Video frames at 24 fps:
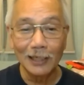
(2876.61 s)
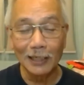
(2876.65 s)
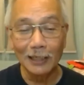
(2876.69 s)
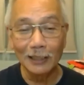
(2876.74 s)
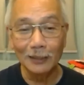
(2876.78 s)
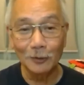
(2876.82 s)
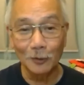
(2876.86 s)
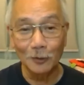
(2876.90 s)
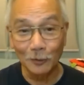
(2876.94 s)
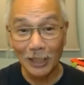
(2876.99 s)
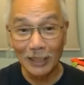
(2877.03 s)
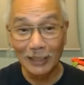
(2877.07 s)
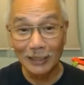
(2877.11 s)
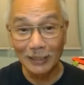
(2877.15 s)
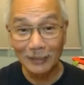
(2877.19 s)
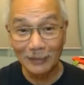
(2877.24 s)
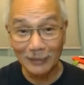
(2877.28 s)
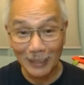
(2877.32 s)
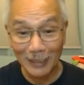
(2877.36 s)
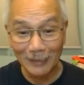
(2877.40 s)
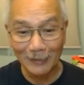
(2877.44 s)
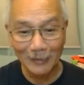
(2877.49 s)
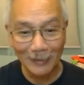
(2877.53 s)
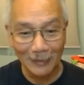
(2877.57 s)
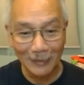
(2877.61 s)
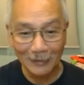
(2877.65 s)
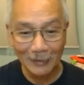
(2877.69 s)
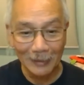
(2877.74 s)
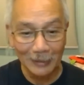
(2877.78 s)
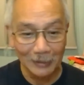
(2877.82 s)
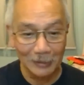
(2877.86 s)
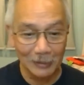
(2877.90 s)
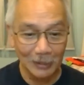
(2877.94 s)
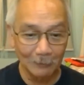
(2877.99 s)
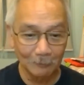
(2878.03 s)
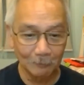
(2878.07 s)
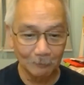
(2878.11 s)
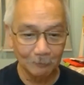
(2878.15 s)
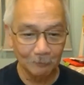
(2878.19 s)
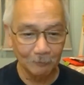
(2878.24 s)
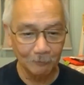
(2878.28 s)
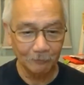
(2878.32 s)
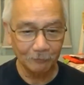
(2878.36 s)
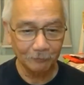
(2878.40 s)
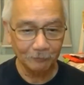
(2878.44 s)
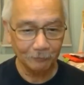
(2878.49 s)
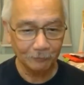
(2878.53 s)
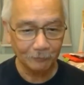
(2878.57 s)
uh,
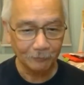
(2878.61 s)
totalitarianism.